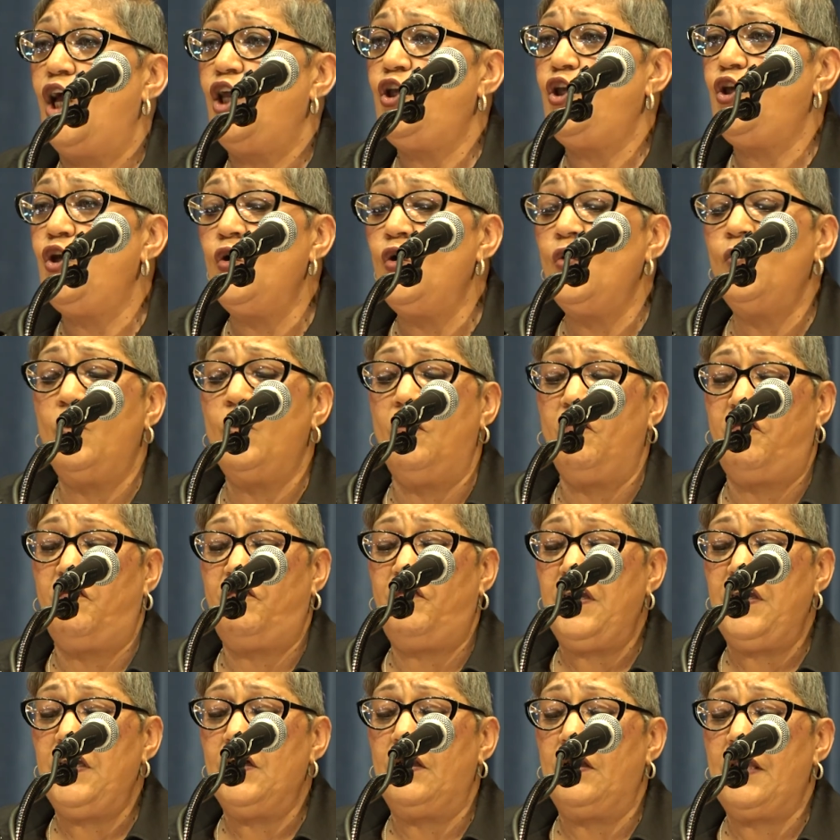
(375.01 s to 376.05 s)
you will
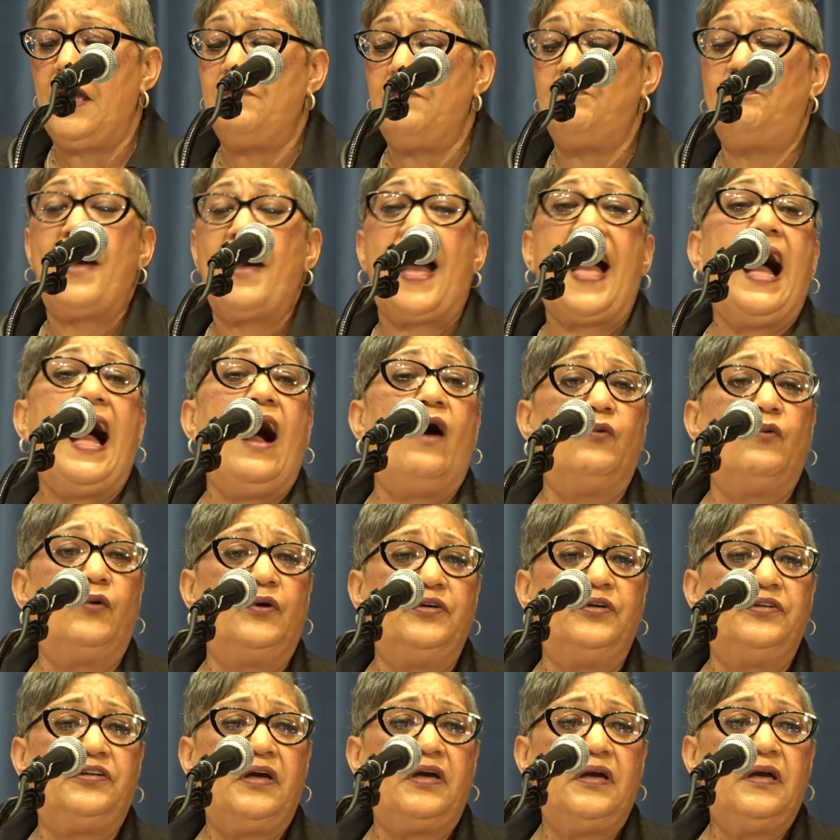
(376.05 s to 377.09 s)
feel
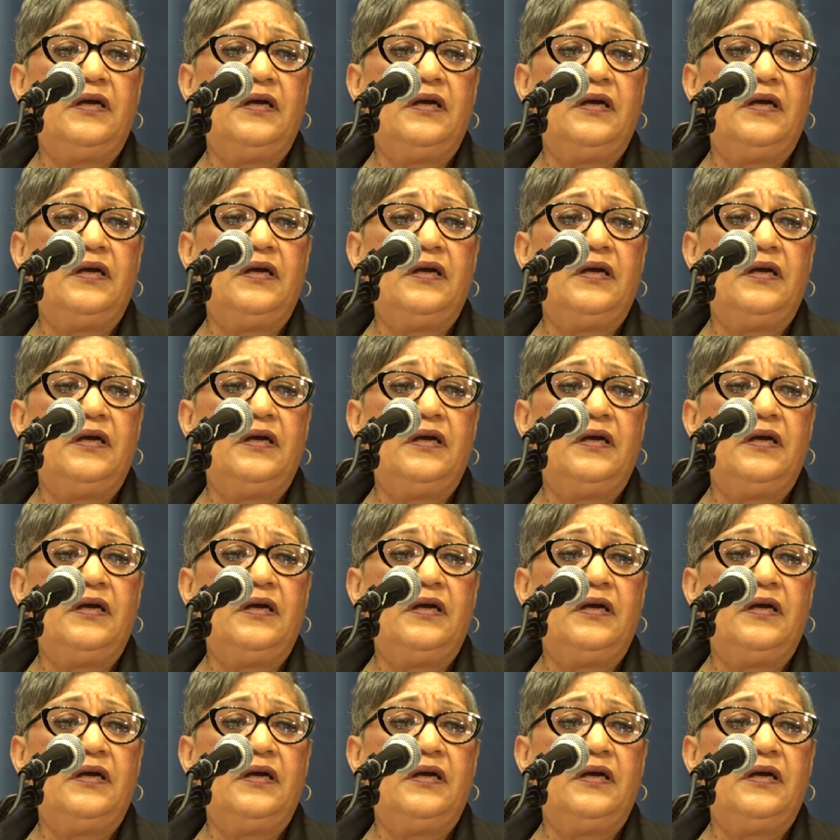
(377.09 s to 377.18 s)
empowered